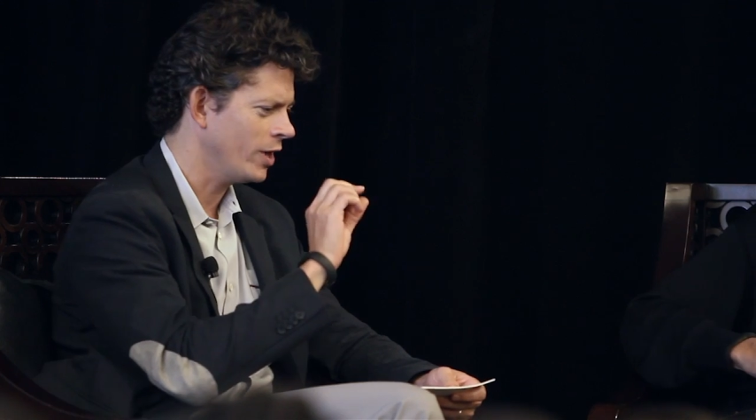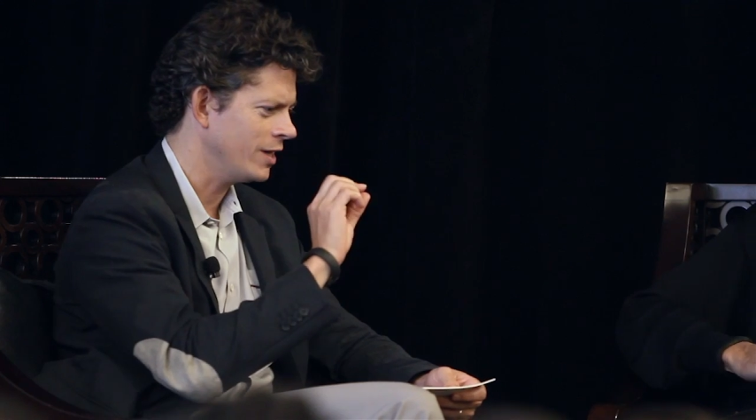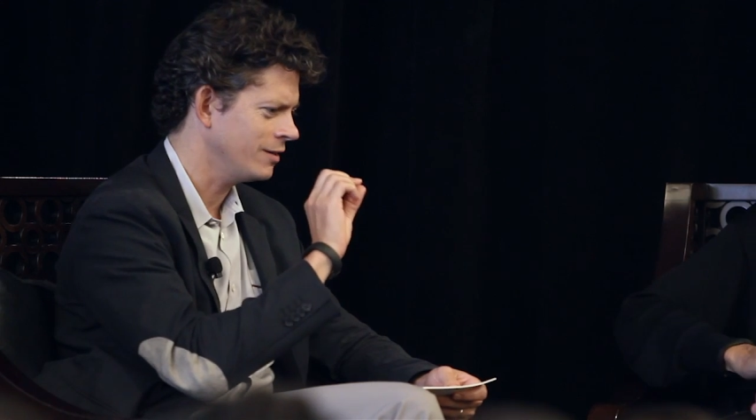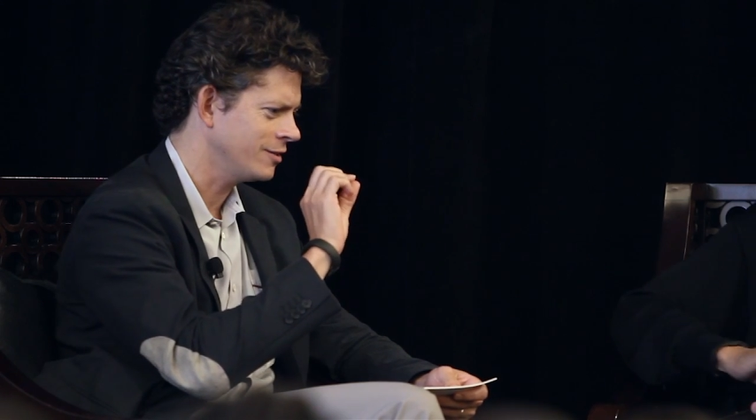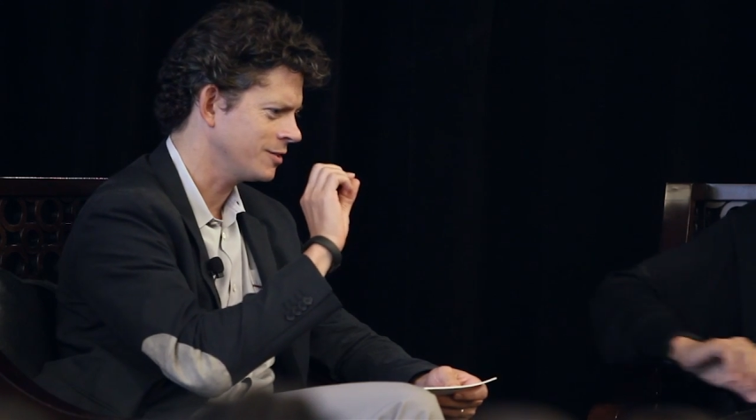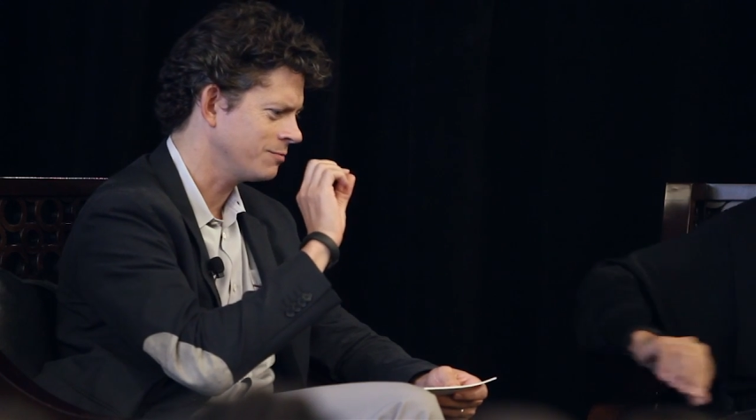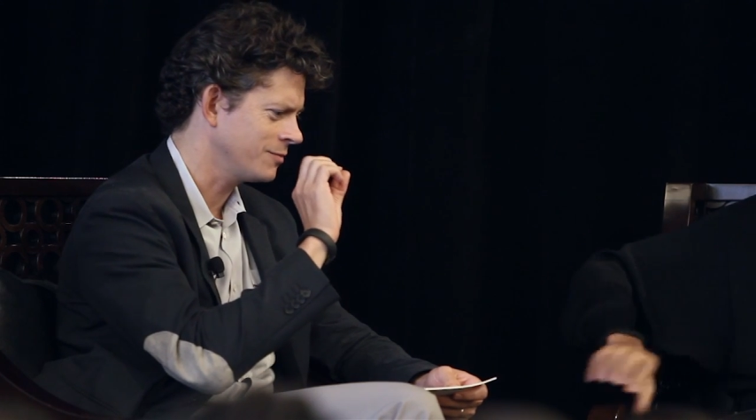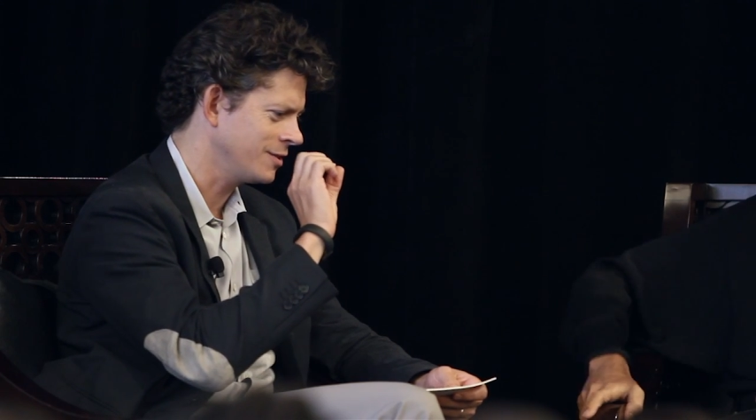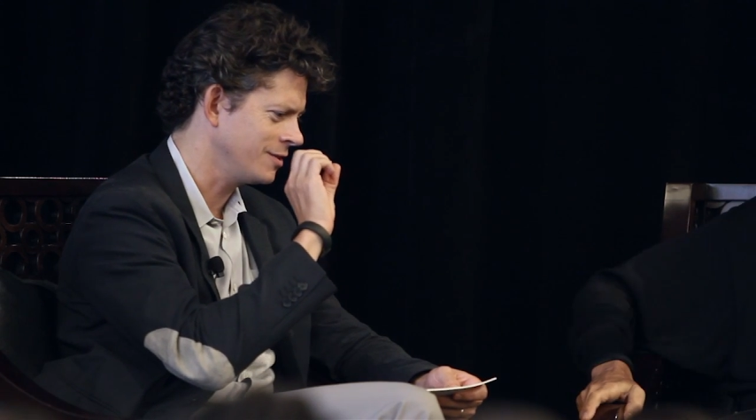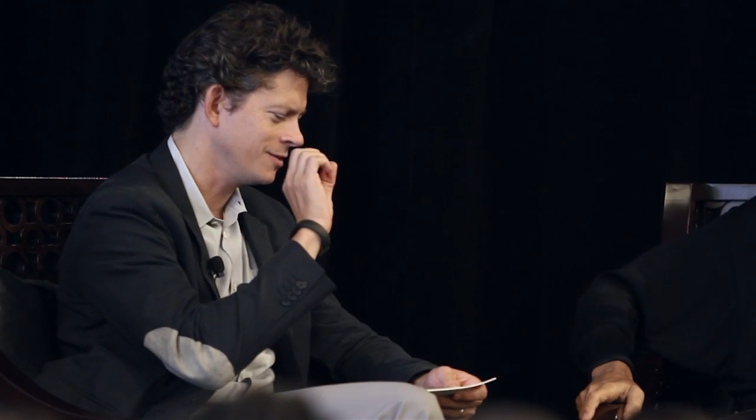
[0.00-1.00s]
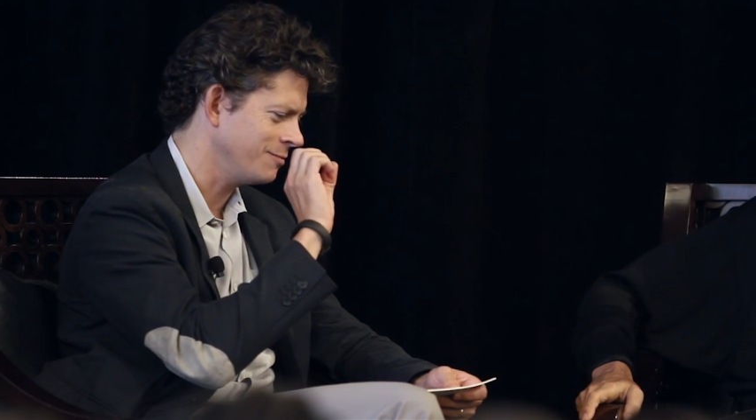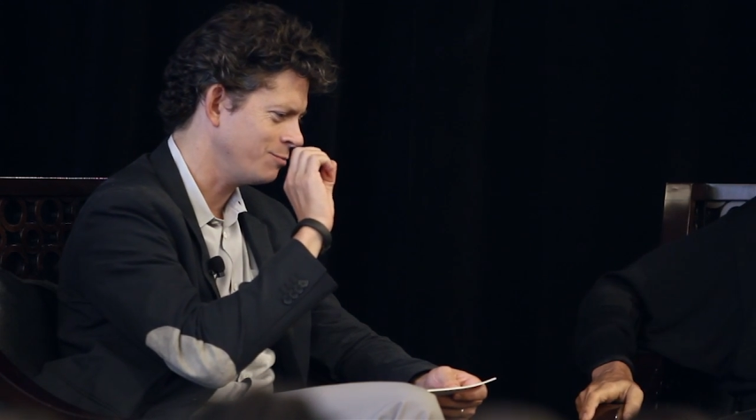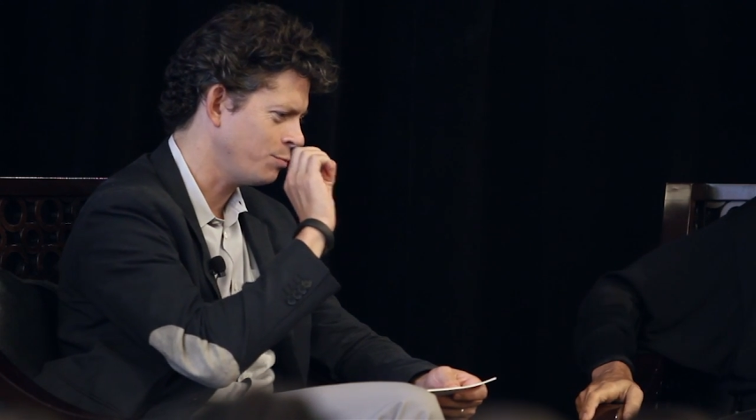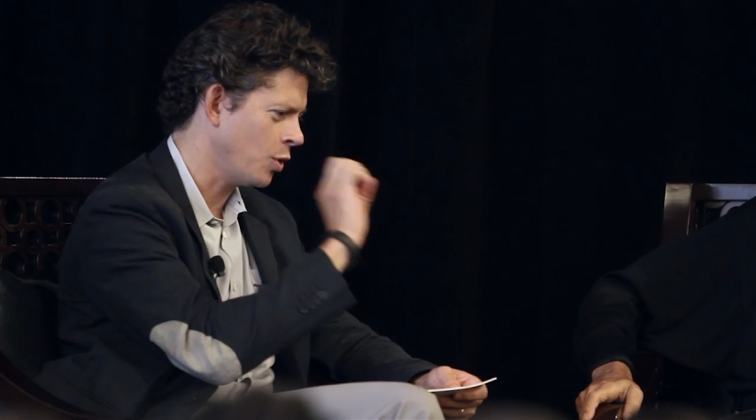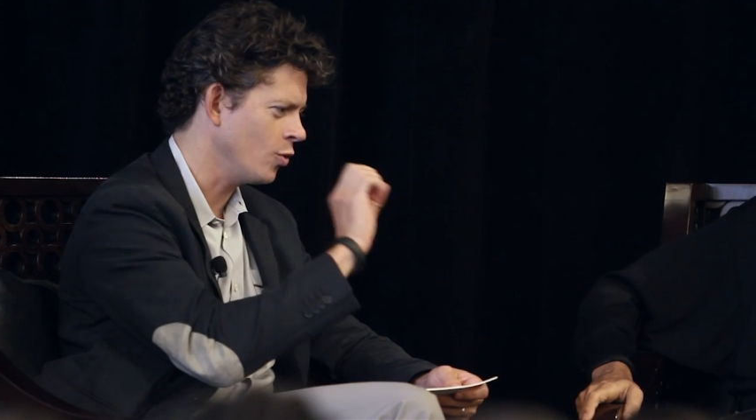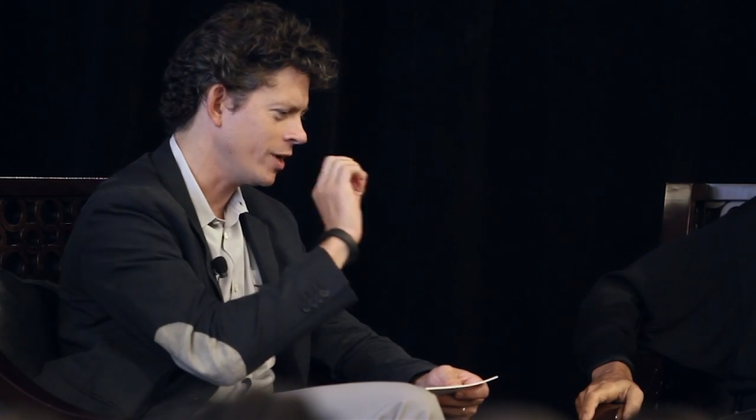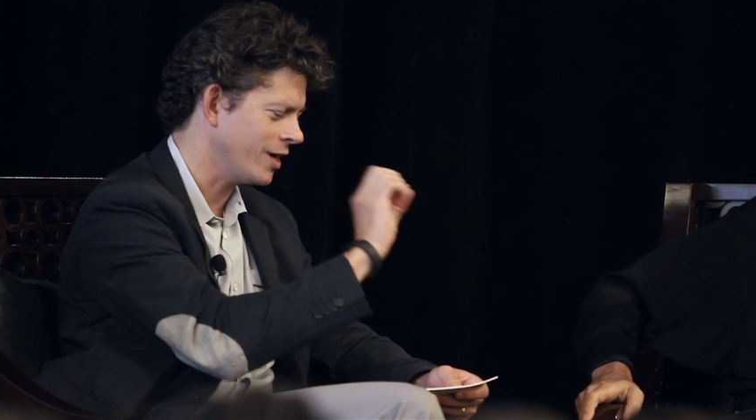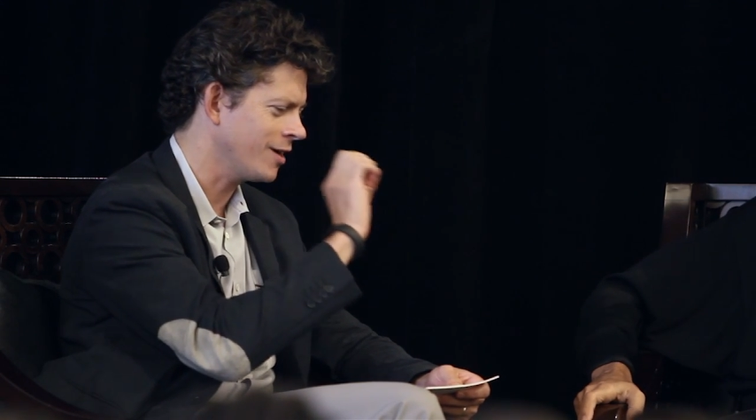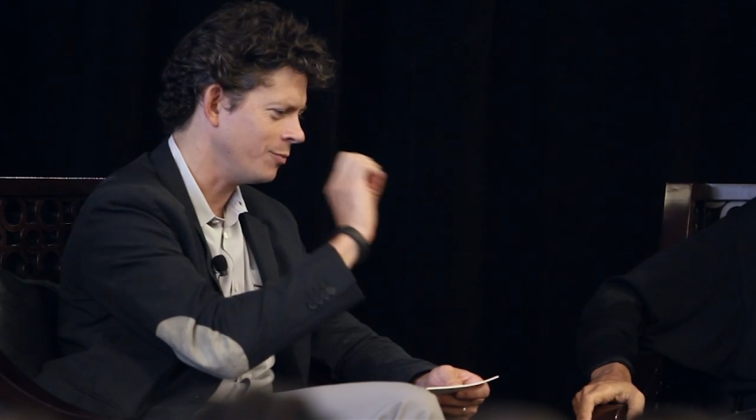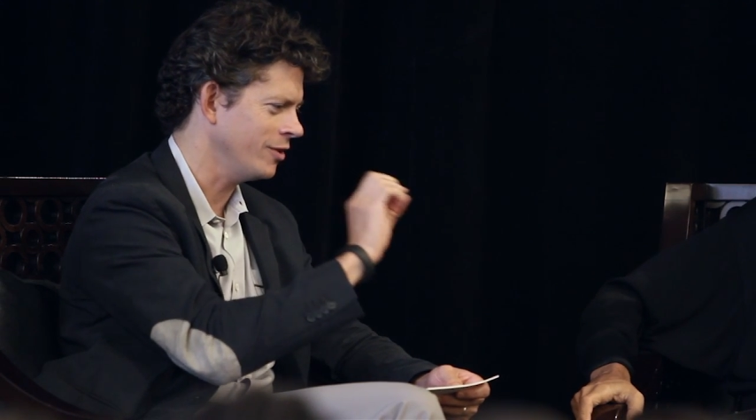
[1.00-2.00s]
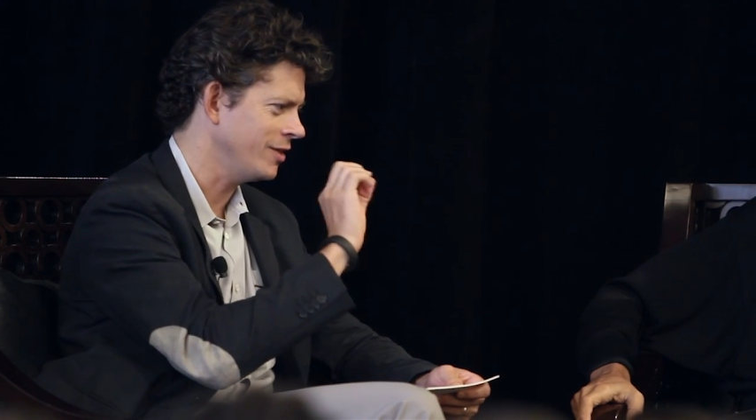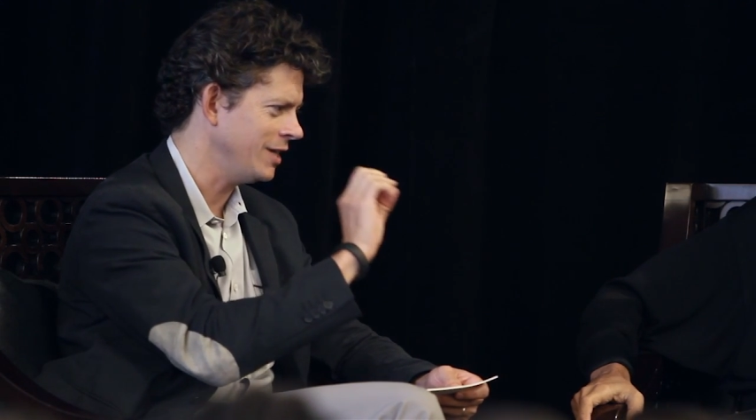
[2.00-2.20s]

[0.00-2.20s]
to just poke at a couple of